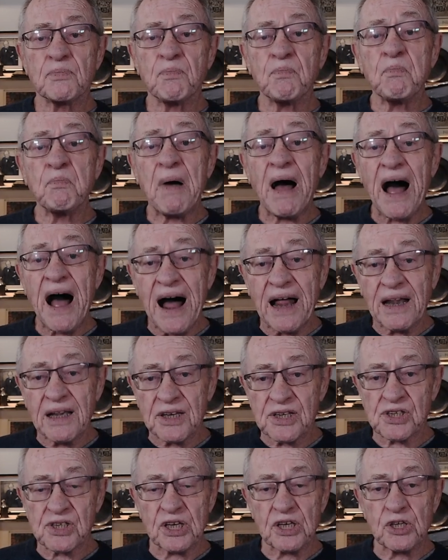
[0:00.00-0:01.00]

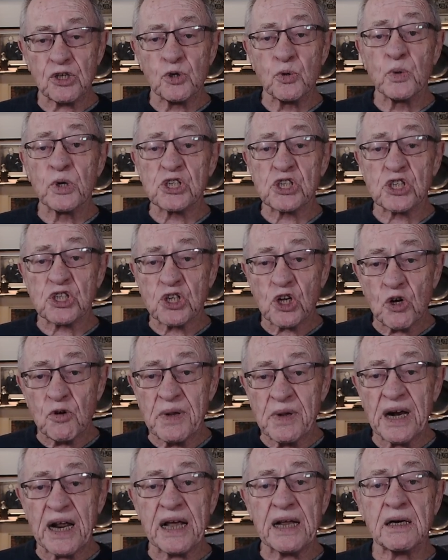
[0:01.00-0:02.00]
policy to
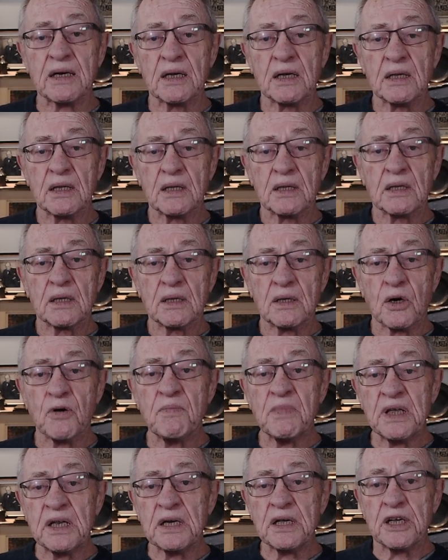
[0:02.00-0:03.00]
exterminate
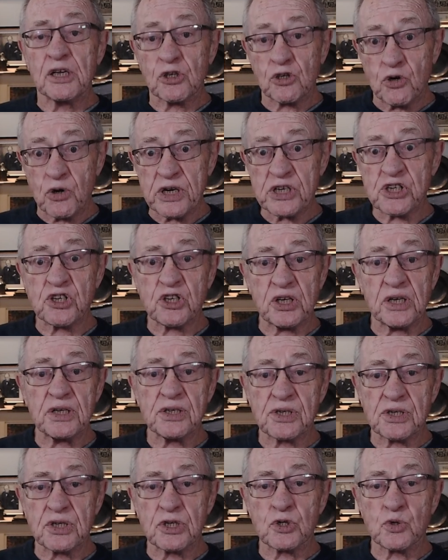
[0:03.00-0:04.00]
Armenian
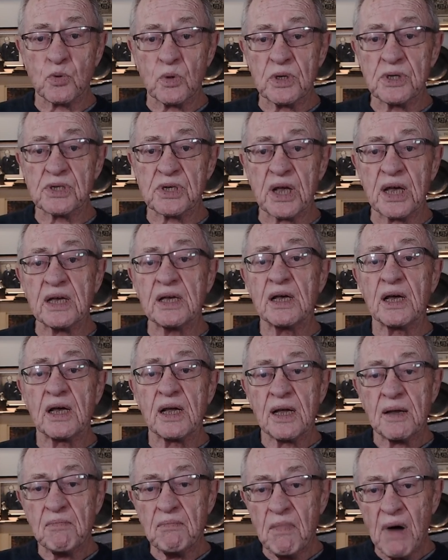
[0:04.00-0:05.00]
Christians. This was a
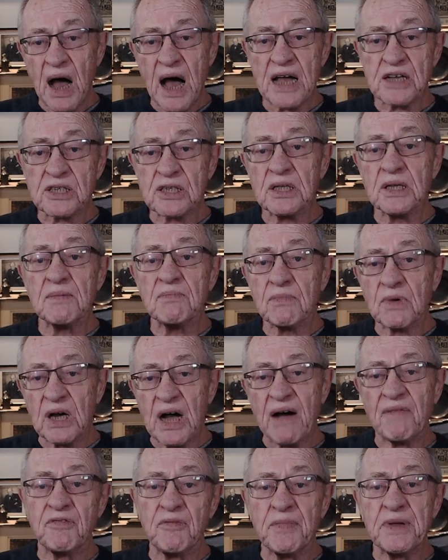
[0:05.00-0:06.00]
Muslim
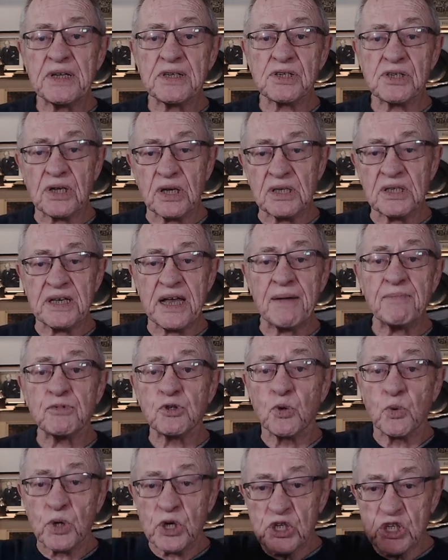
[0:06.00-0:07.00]
government's attempt
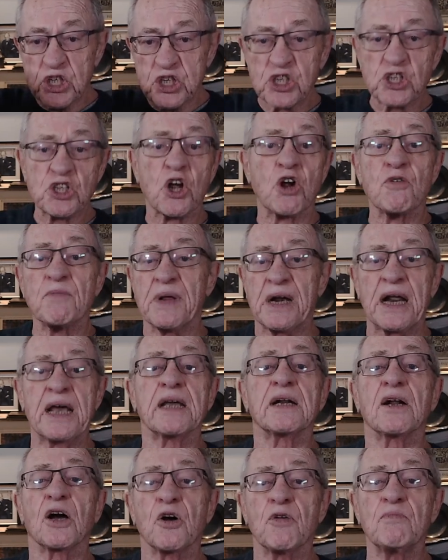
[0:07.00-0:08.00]
to
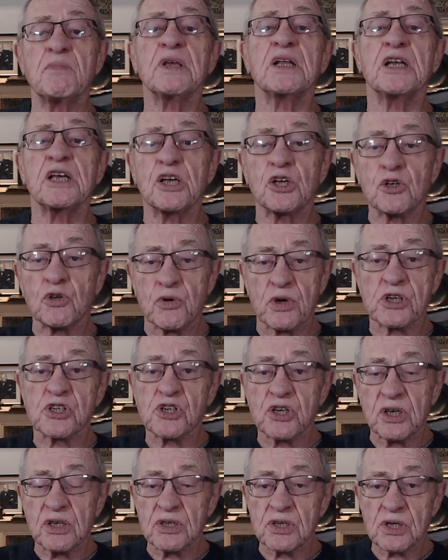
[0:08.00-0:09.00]
exterminate Armenian
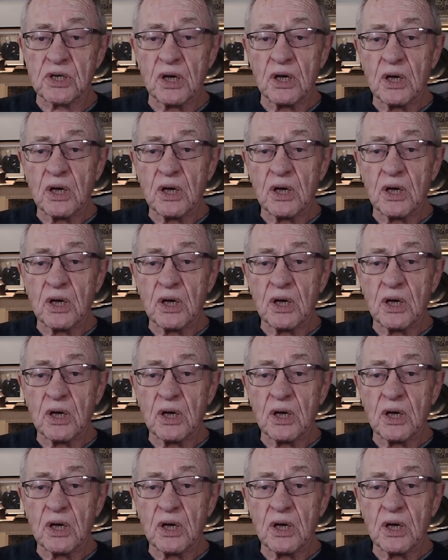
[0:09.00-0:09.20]
Christians,